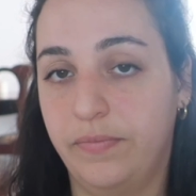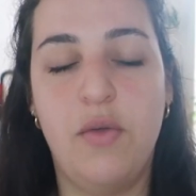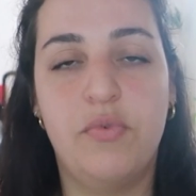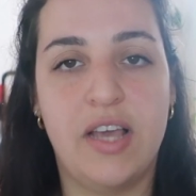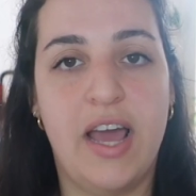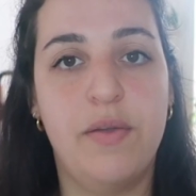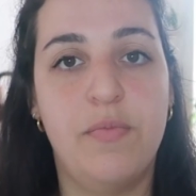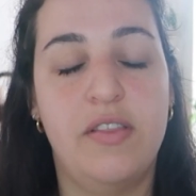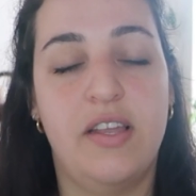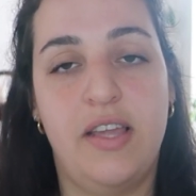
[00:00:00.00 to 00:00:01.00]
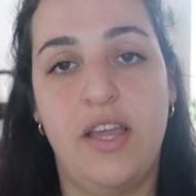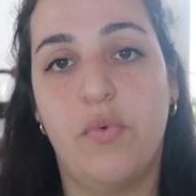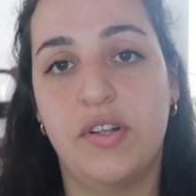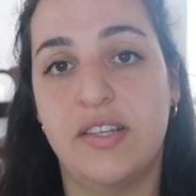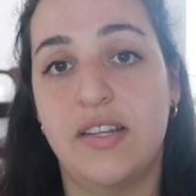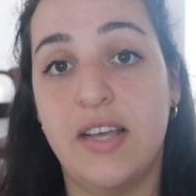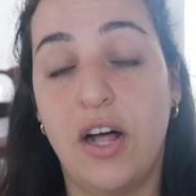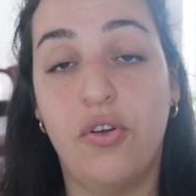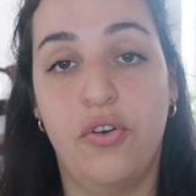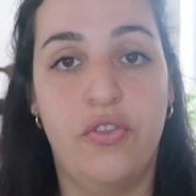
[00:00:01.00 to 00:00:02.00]
And he was adamant that he wanted to
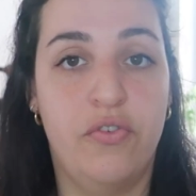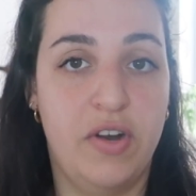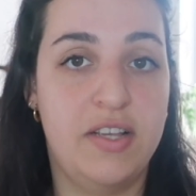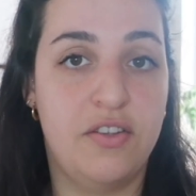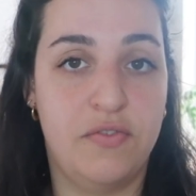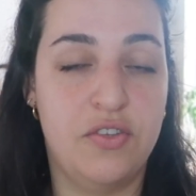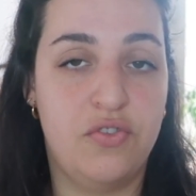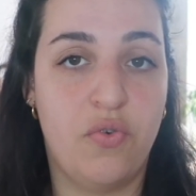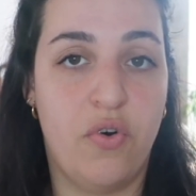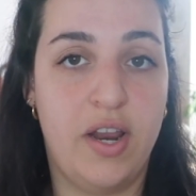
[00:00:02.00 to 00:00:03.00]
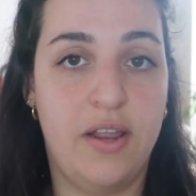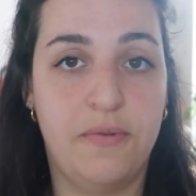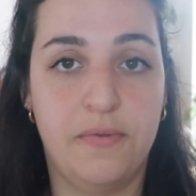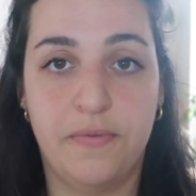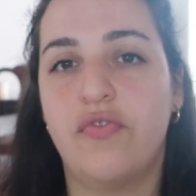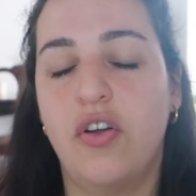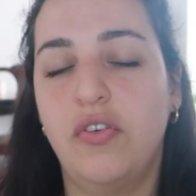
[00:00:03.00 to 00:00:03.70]
tell her the rest of his story. So